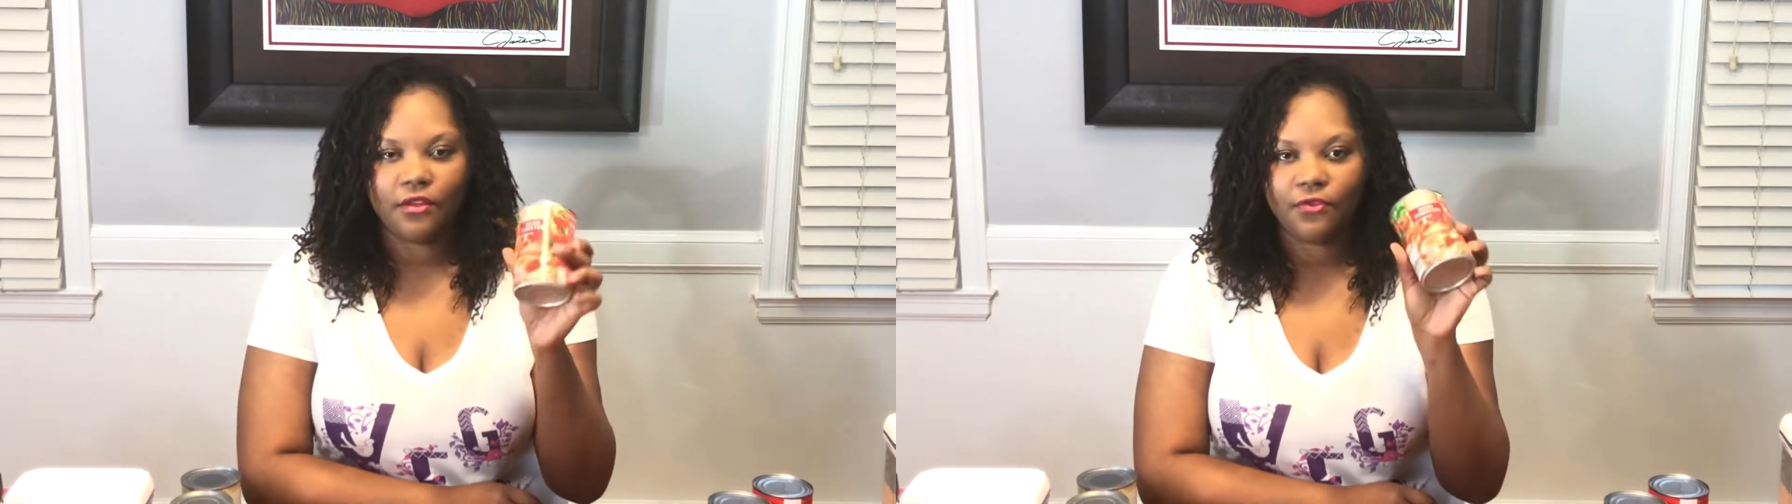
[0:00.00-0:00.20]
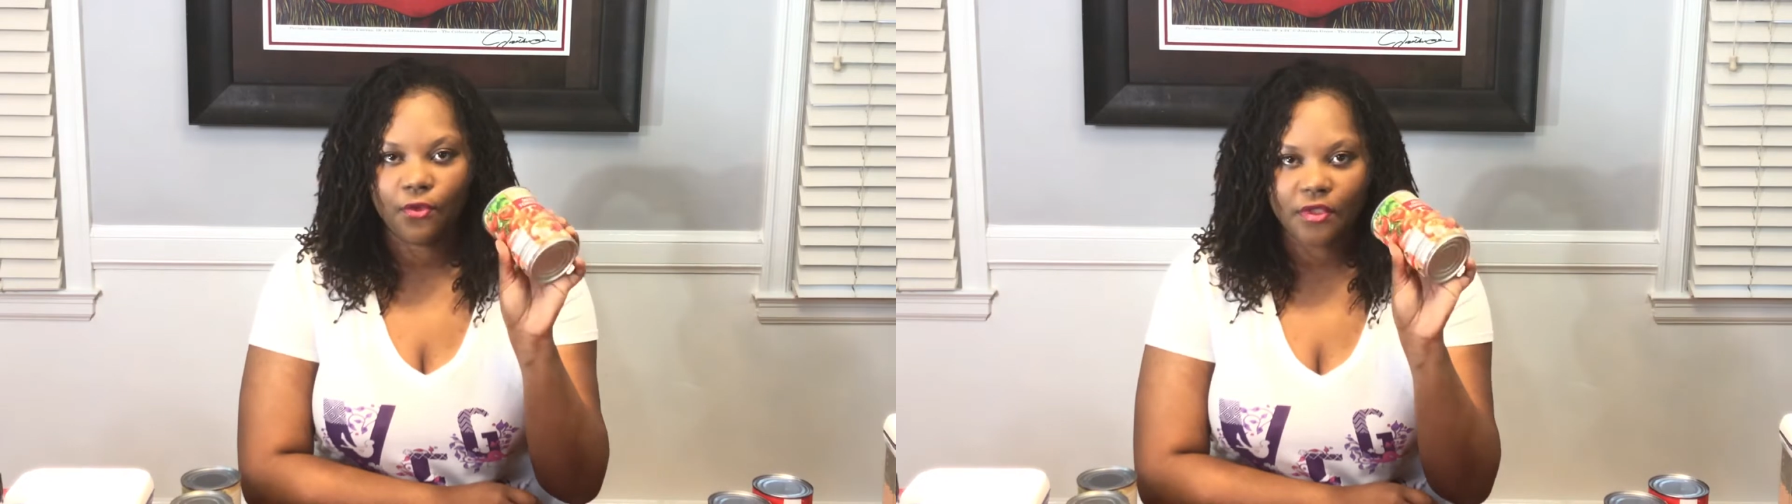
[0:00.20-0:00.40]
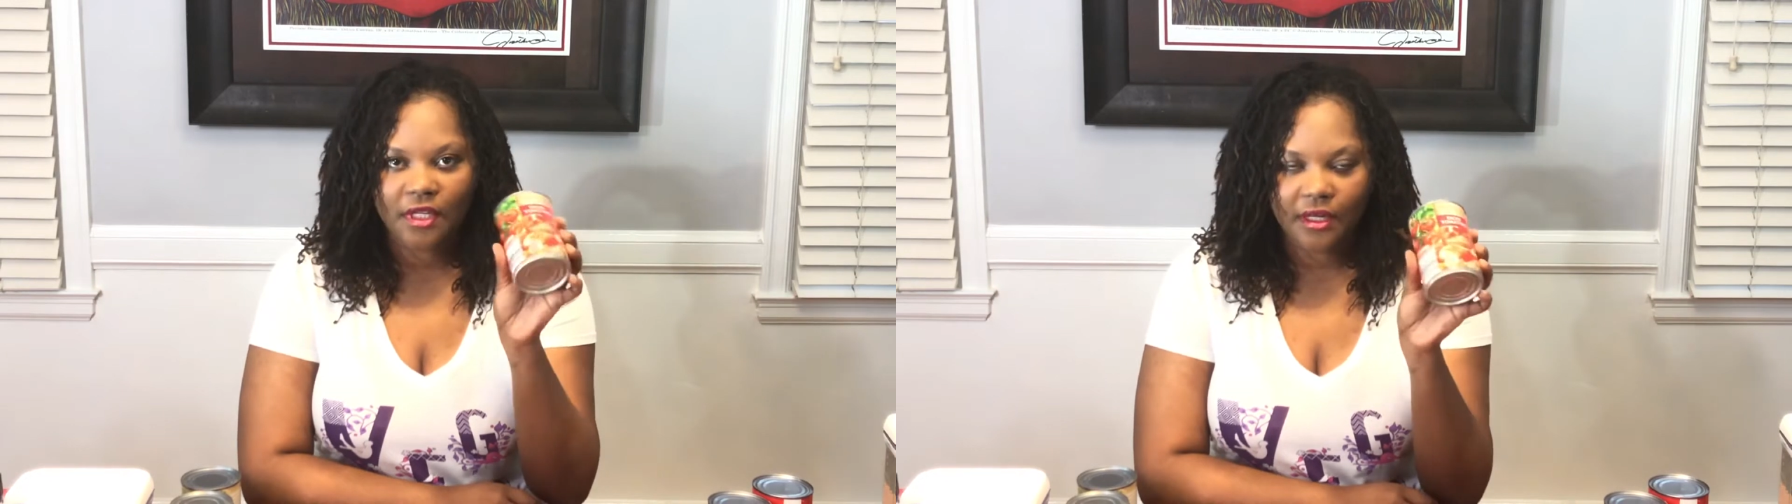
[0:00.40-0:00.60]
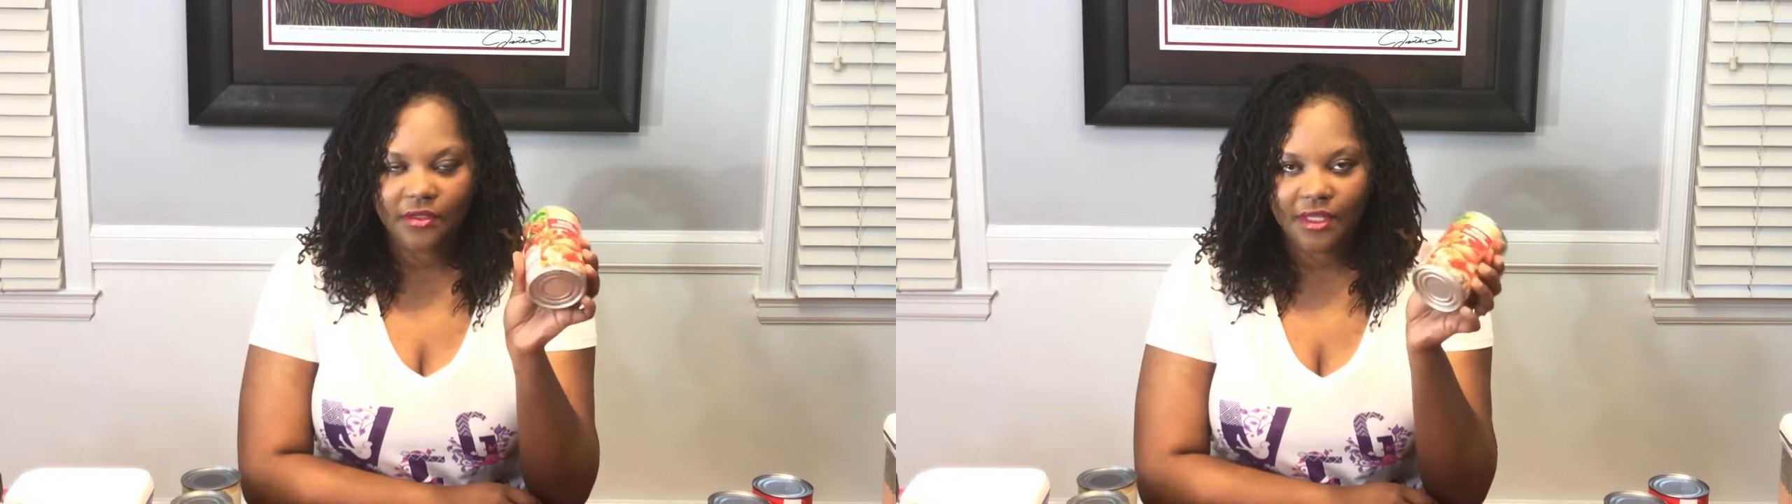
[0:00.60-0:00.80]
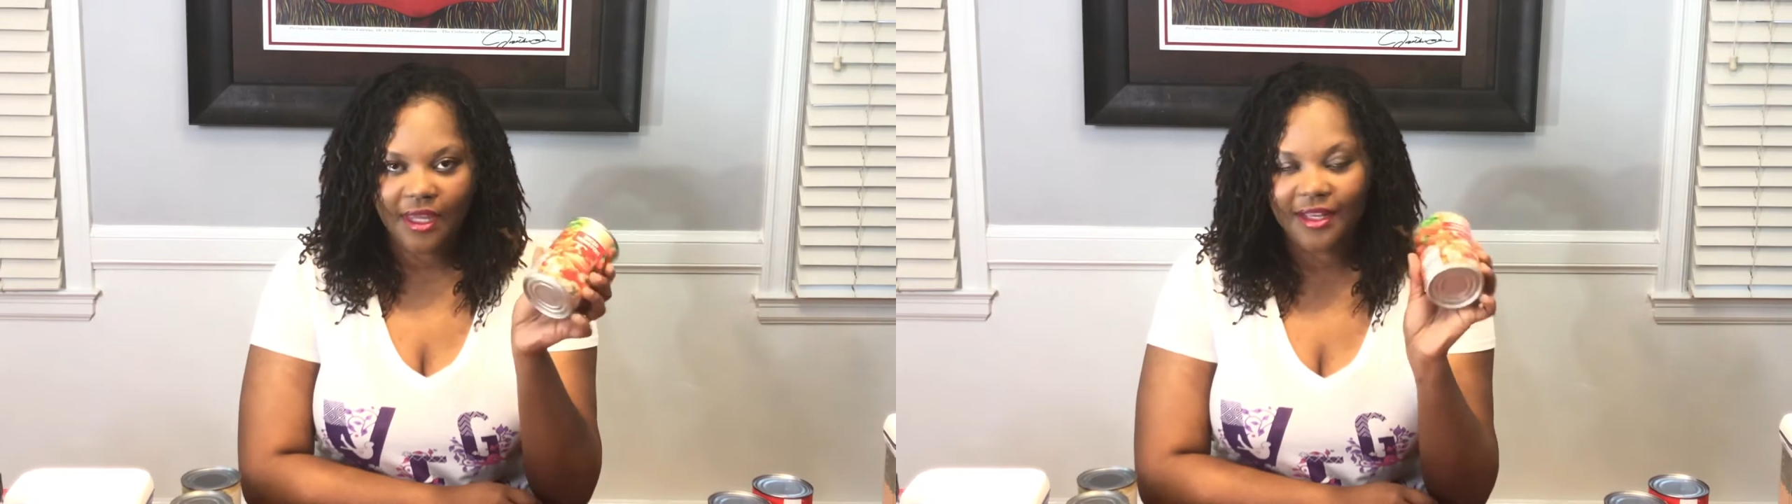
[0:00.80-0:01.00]
the
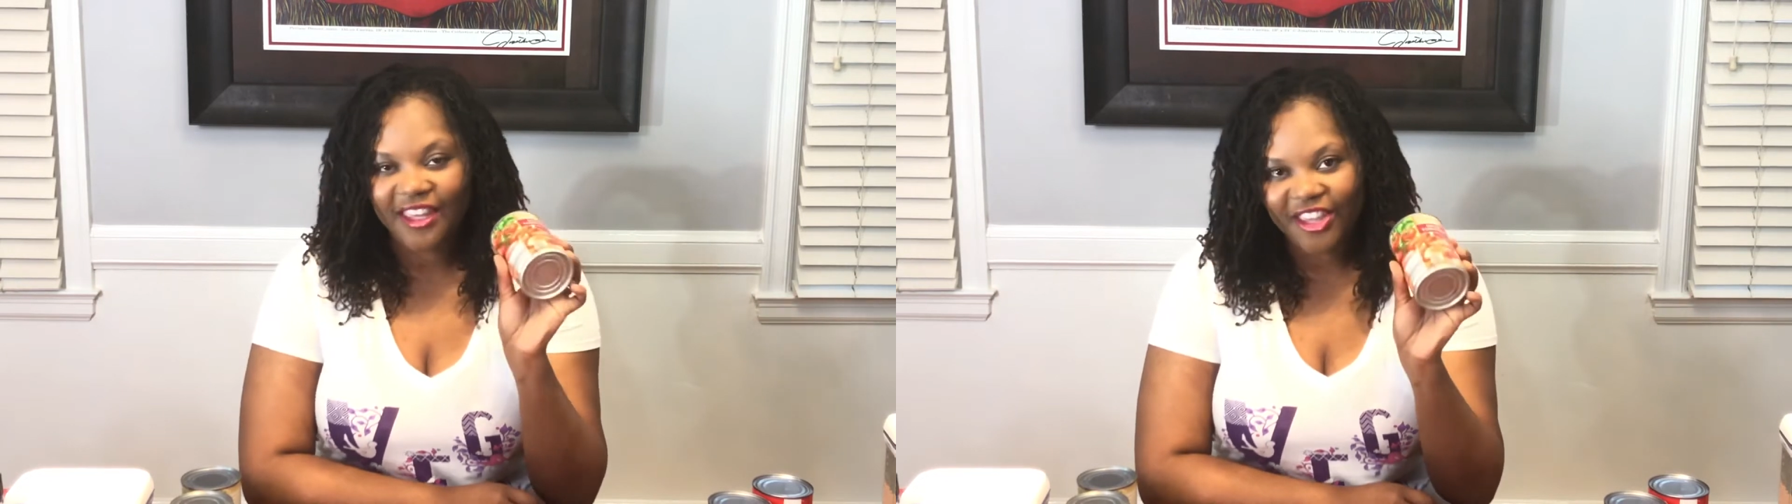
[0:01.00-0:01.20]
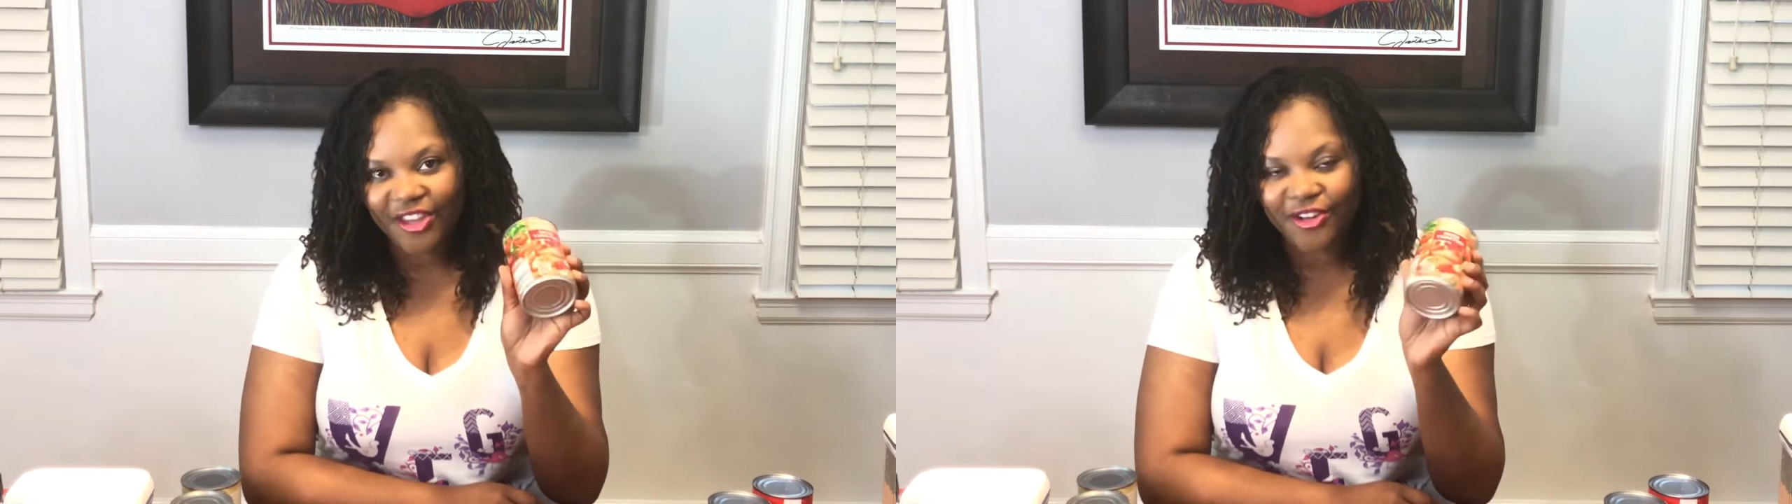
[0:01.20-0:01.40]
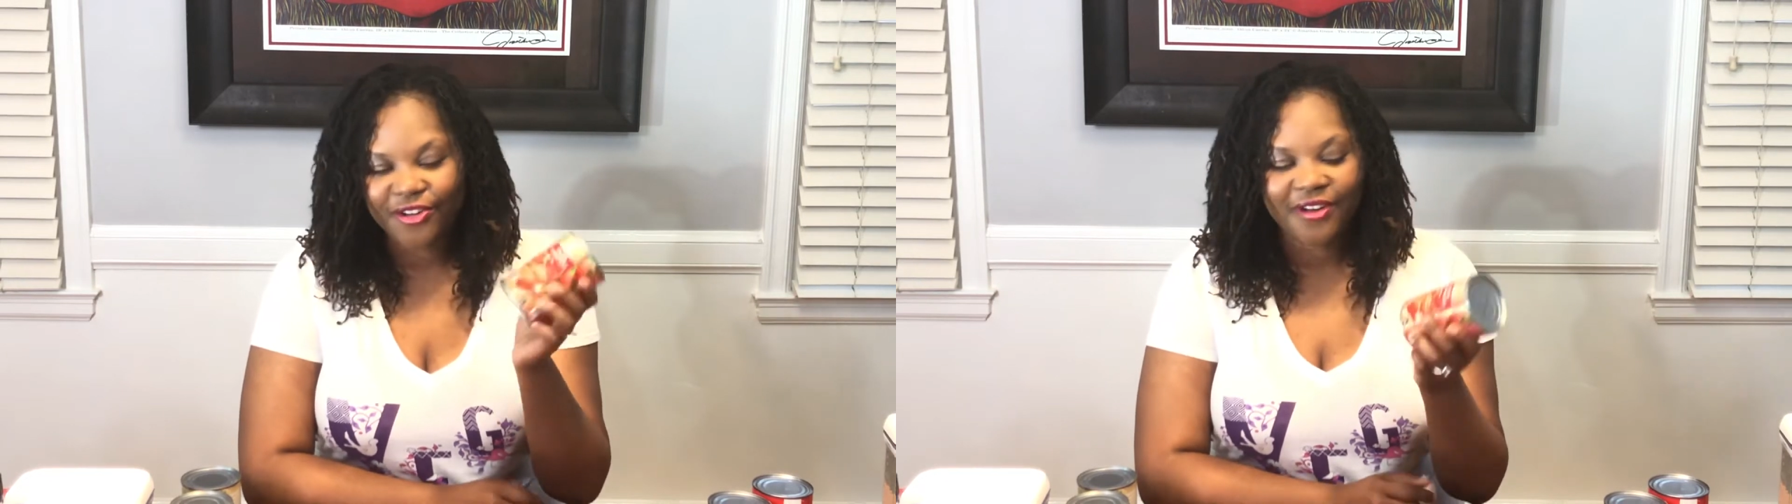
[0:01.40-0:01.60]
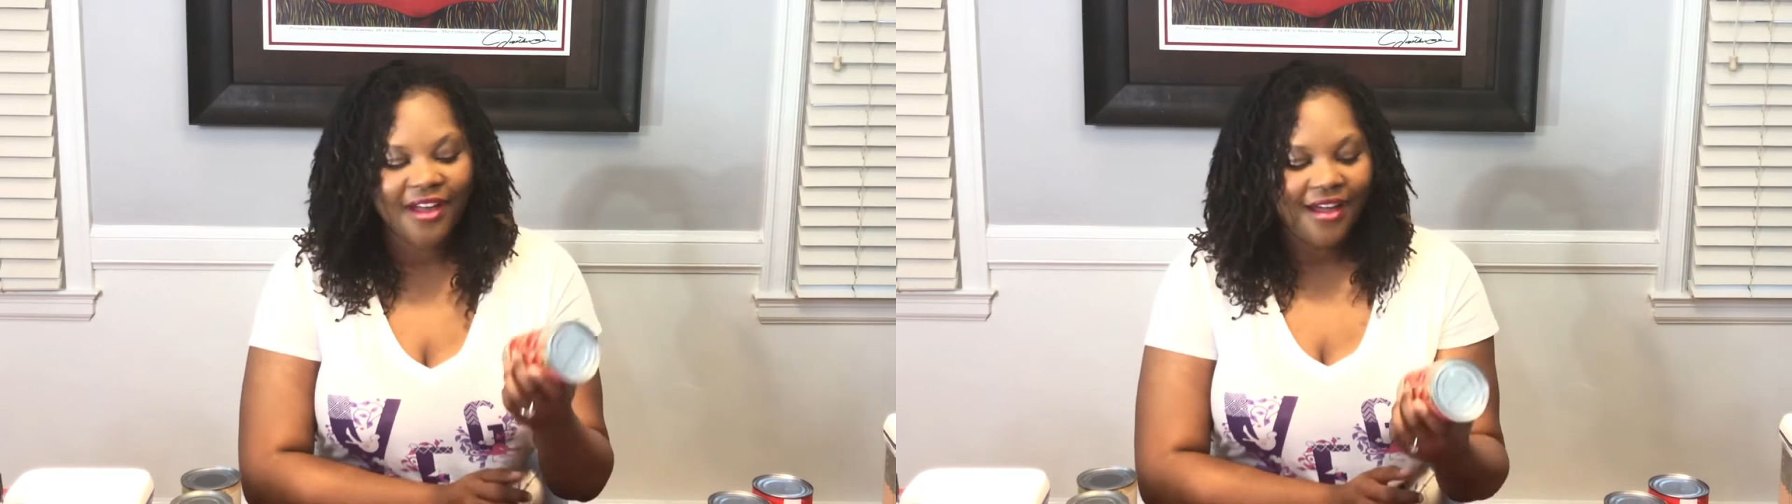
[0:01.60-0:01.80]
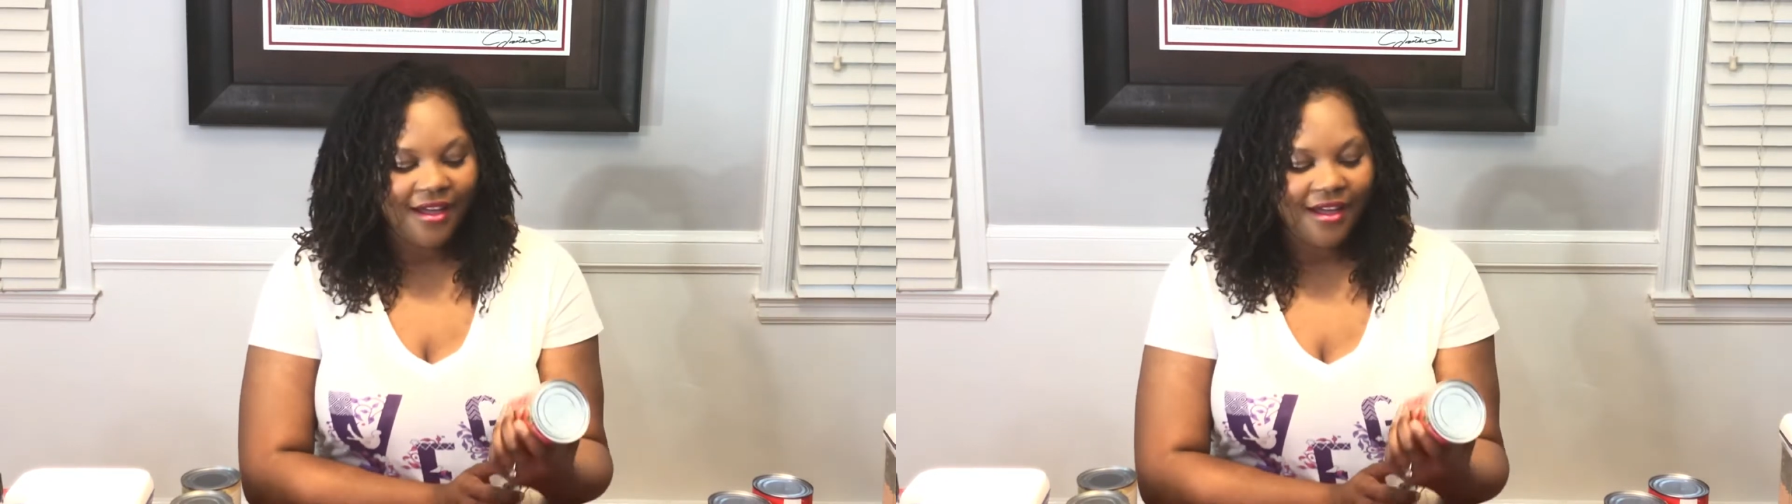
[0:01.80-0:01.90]
14-ounce can here.